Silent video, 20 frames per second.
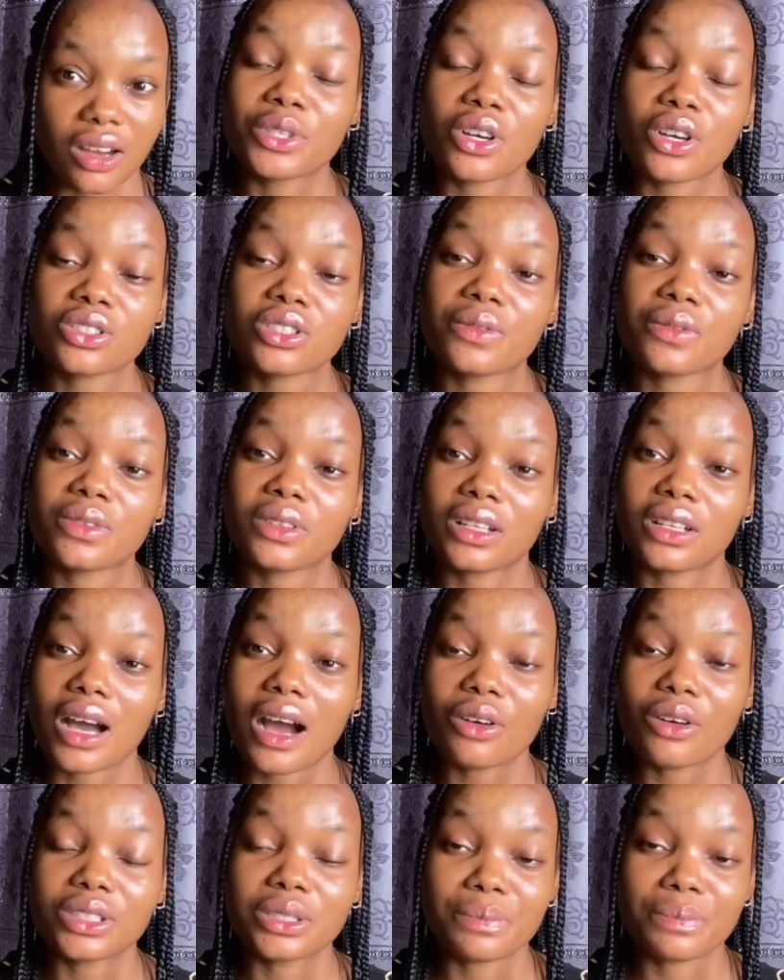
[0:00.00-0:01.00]
Because of
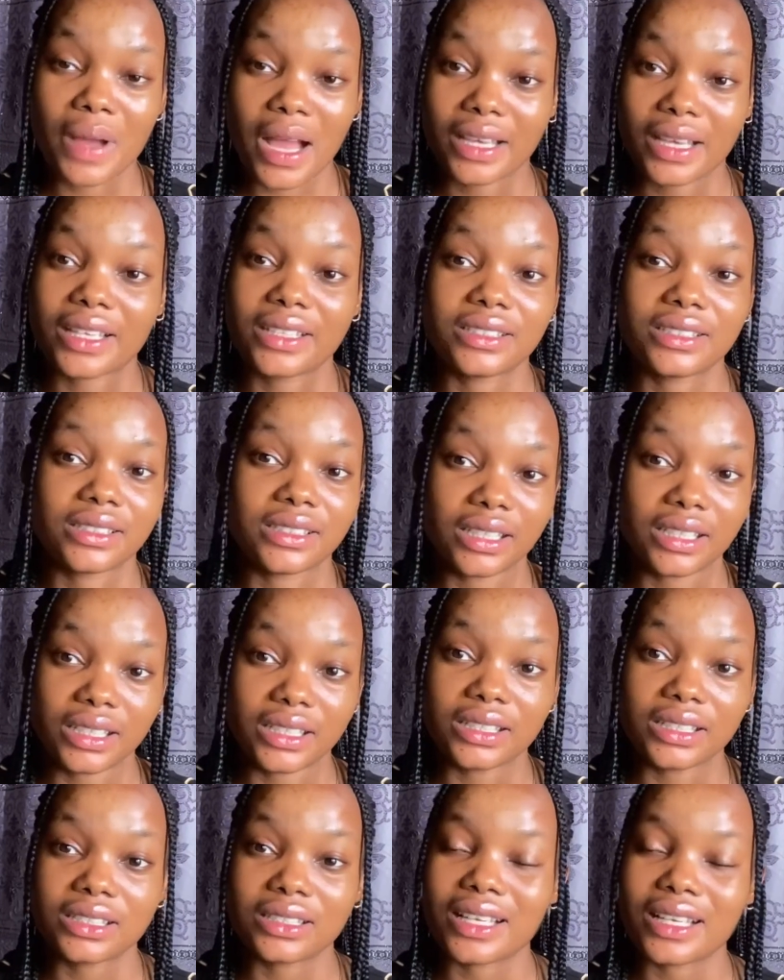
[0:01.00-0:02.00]
how the packaging is,